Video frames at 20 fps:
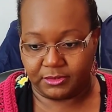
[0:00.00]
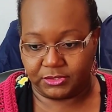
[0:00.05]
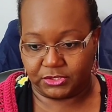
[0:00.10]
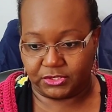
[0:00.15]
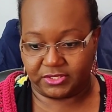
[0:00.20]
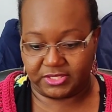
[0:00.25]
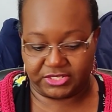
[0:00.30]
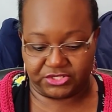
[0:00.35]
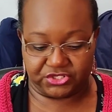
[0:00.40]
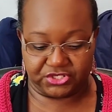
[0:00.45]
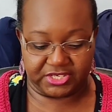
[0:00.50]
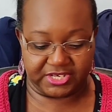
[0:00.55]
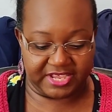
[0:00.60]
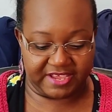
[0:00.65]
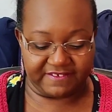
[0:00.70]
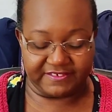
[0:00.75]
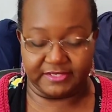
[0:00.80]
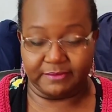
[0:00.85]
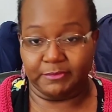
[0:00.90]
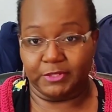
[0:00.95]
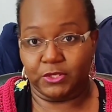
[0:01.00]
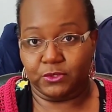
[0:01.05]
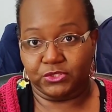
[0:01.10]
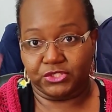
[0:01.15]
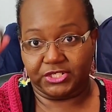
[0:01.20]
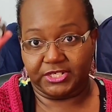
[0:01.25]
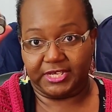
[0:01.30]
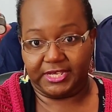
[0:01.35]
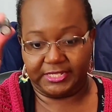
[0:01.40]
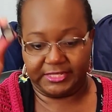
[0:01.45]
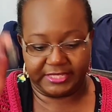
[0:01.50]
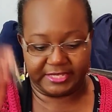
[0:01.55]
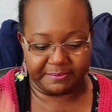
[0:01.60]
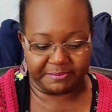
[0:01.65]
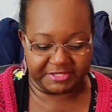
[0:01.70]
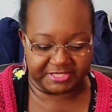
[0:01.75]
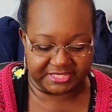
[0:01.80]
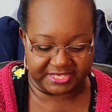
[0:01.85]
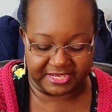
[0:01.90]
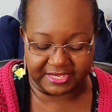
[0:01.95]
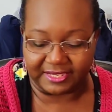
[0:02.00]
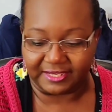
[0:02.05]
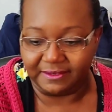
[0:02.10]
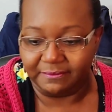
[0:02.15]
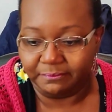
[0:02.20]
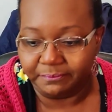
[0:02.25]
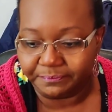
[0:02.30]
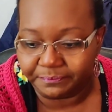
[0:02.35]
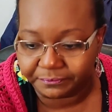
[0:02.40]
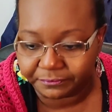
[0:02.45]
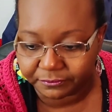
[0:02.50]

so that you can have some lotion, a lipstick,